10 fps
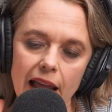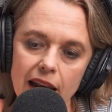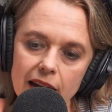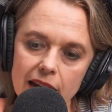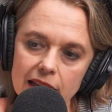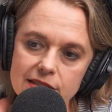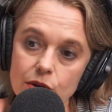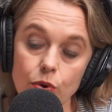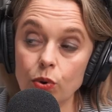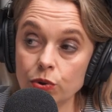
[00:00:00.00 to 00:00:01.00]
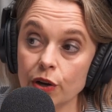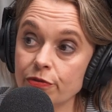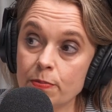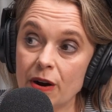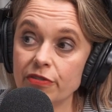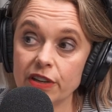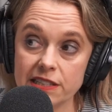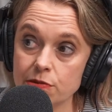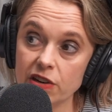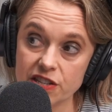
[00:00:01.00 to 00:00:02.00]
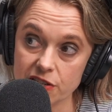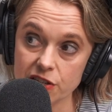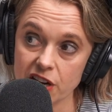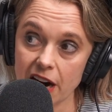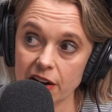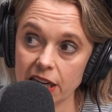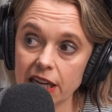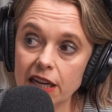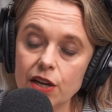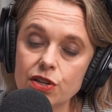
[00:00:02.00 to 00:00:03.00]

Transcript: And it's all non-for-profit. It's a registered charity.